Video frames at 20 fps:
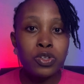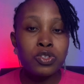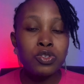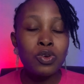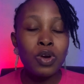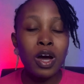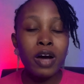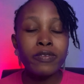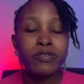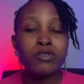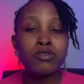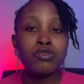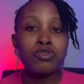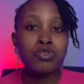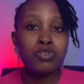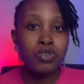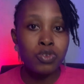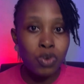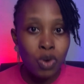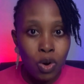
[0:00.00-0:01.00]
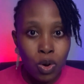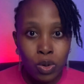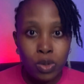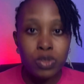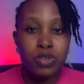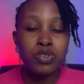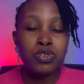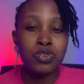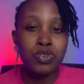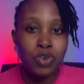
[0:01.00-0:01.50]
you have to scroll
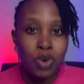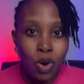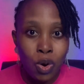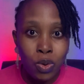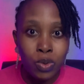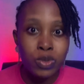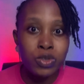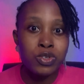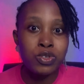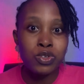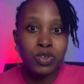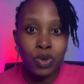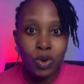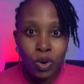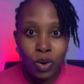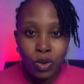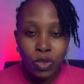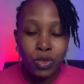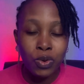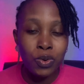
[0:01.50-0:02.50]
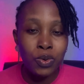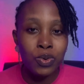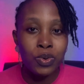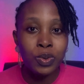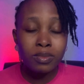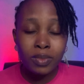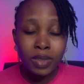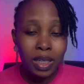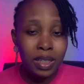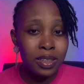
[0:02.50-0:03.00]
through
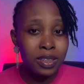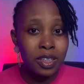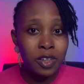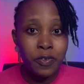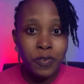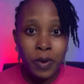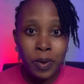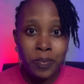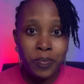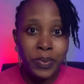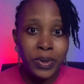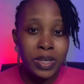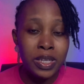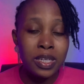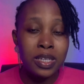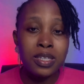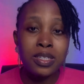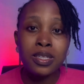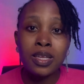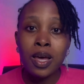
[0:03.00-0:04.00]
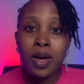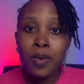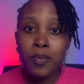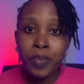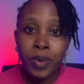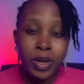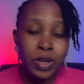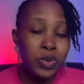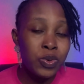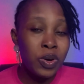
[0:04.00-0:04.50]
different pages,
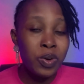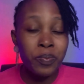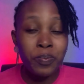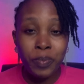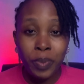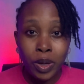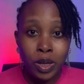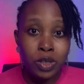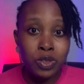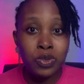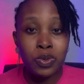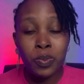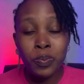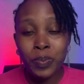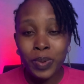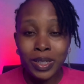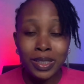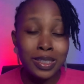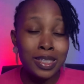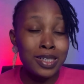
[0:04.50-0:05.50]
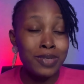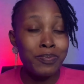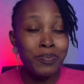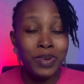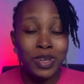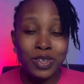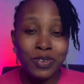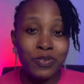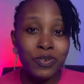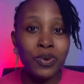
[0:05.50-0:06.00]
page 1, page 2, page 3,
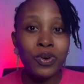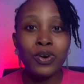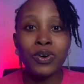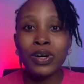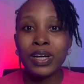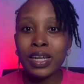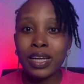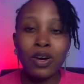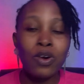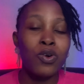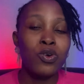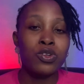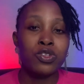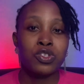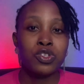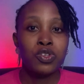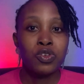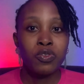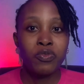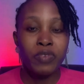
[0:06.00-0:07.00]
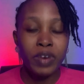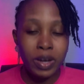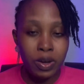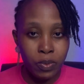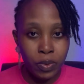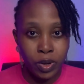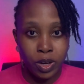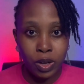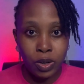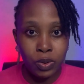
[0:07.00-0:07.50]
page 4, or like until you find what
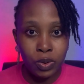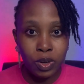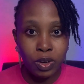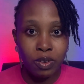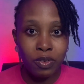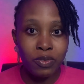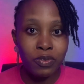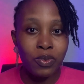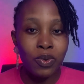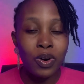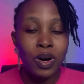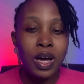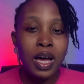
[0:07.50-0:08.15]
you're looking for.